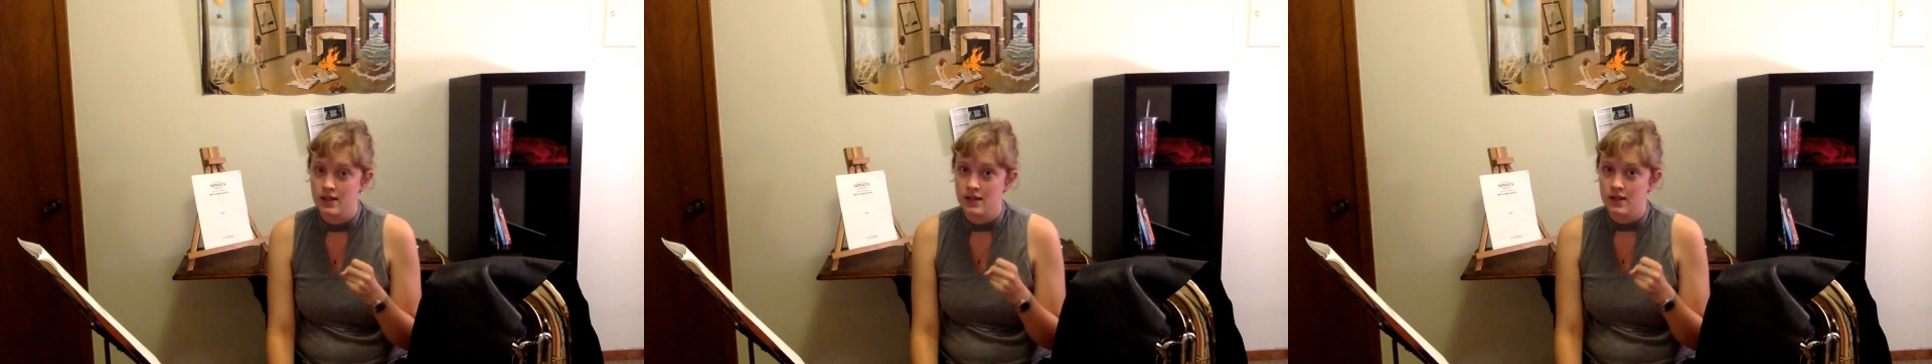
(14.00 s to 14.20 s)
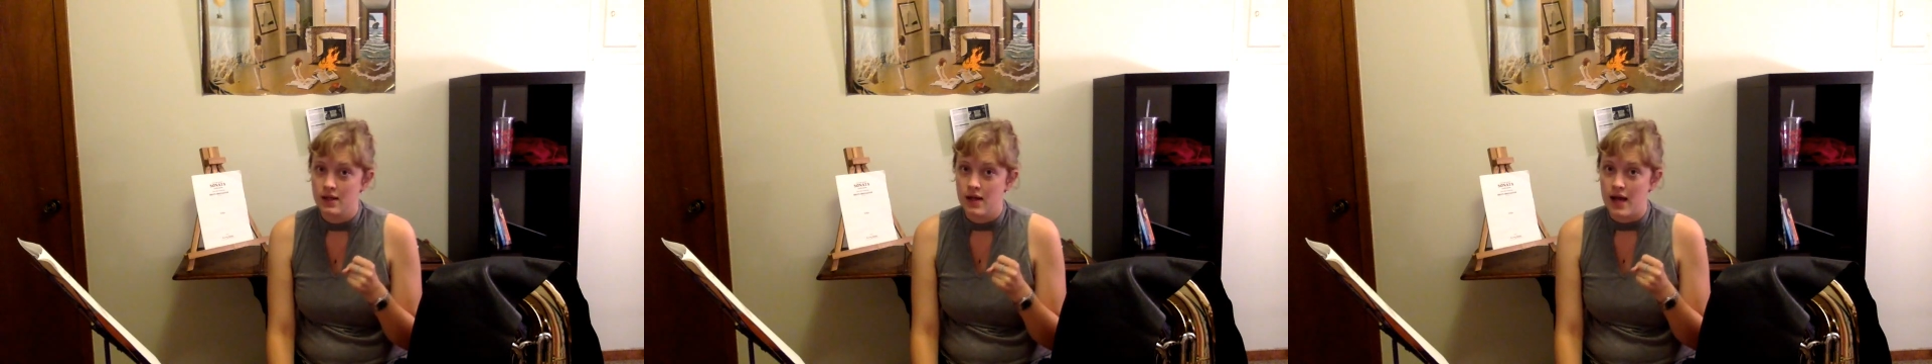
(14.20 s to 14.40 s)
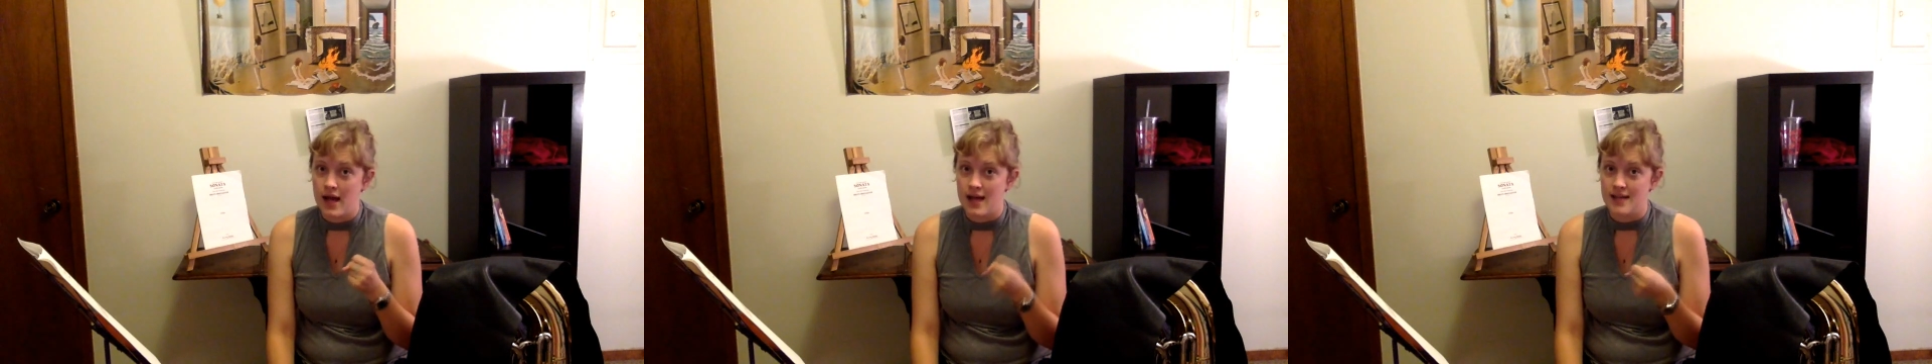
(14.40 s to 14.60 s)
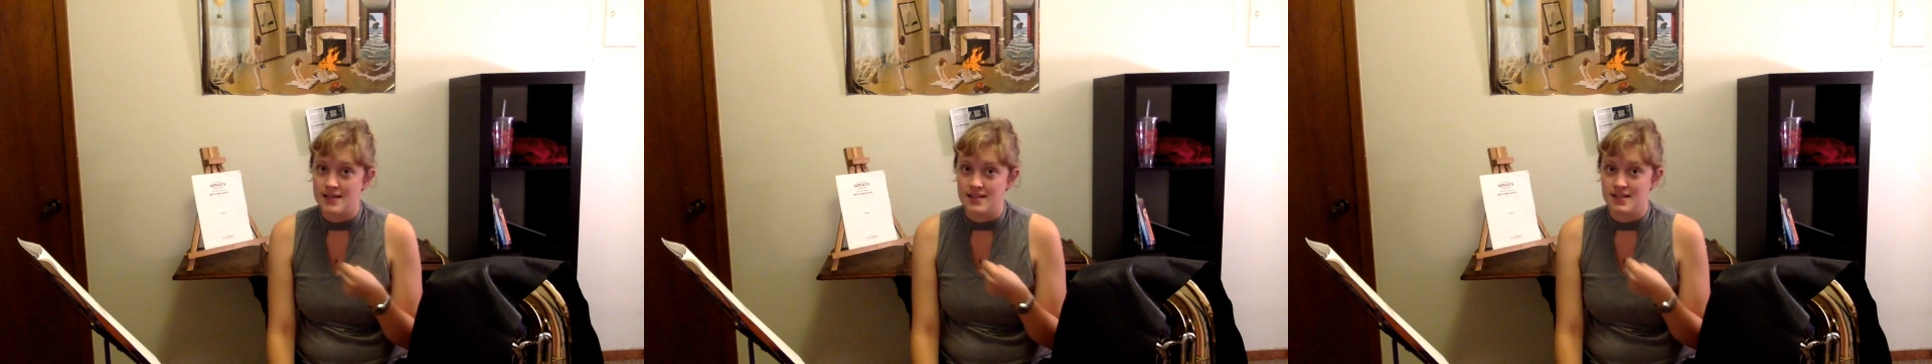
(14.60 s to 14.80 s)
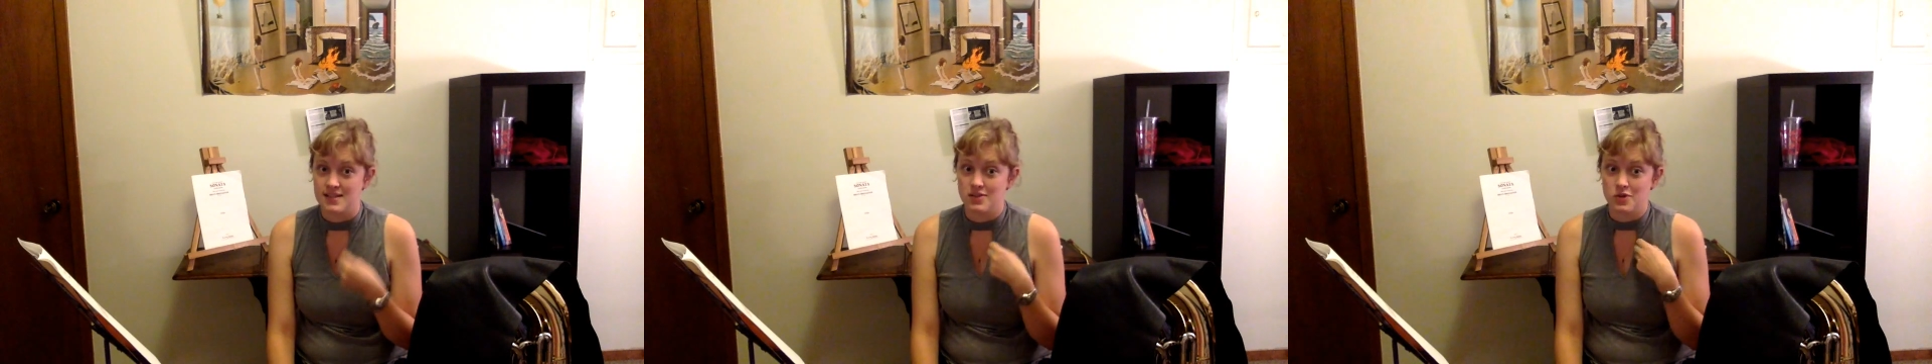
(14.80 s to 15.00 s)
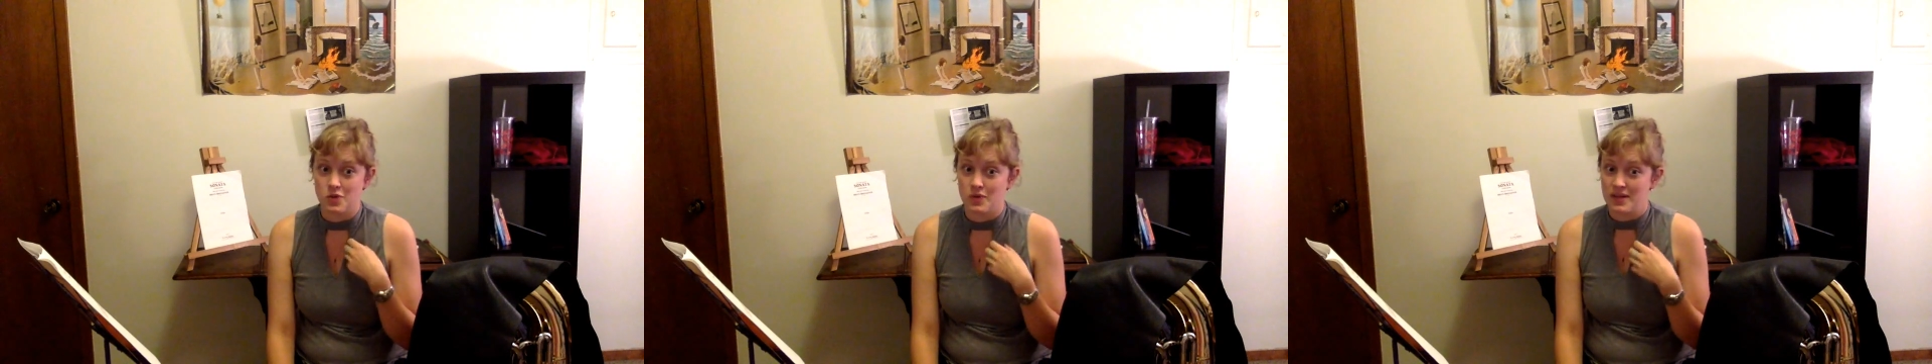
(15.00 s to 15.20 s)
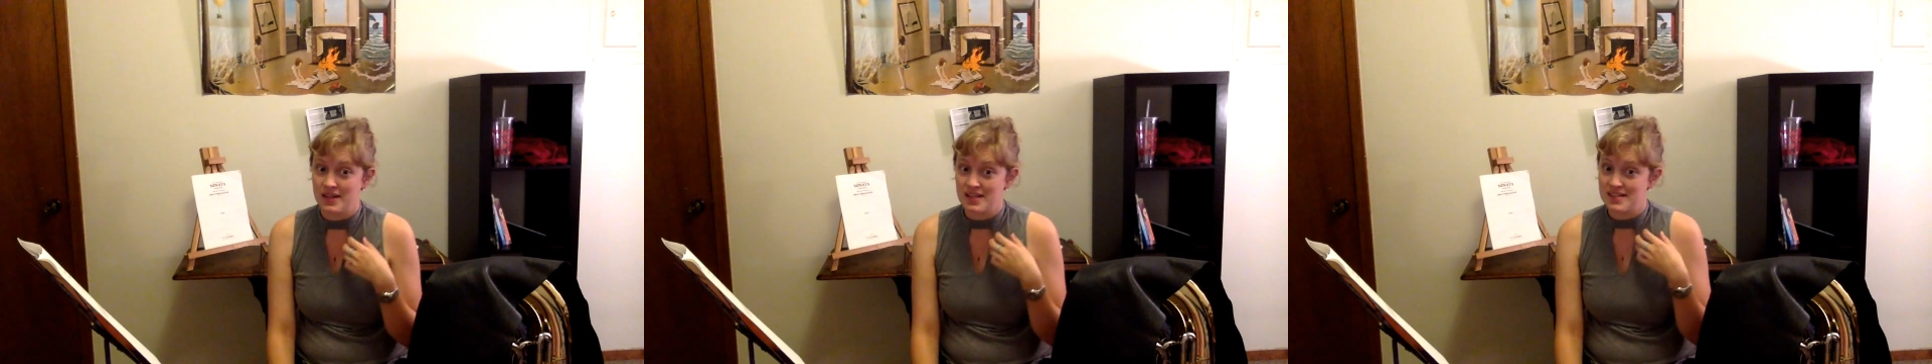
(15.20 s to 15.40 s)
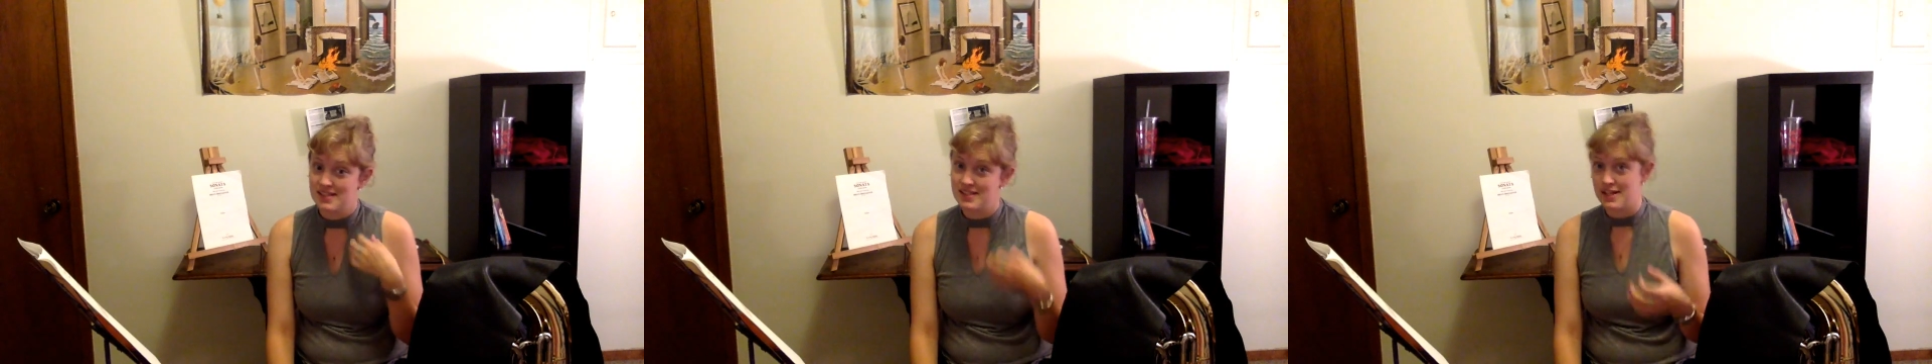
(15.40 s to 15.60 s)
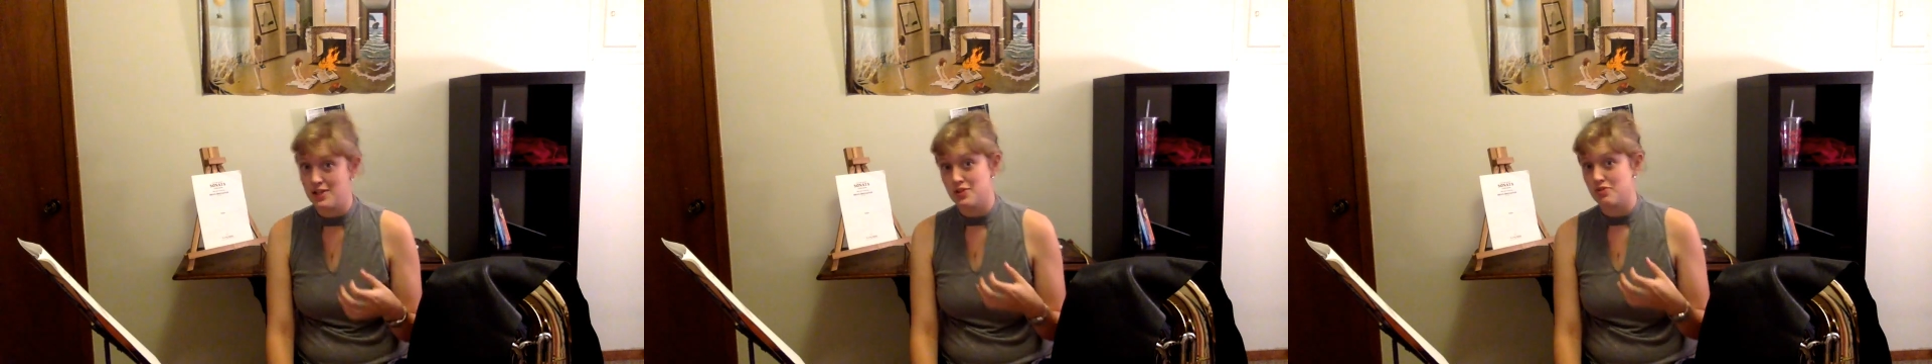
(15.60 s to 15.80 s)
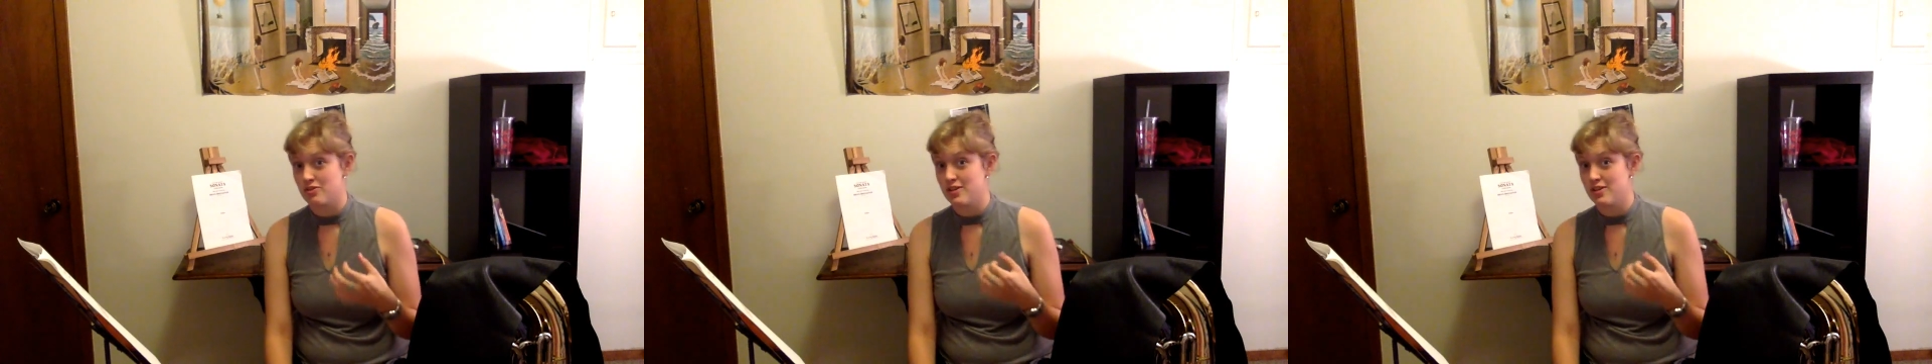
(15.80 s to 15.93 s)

as is a 20th century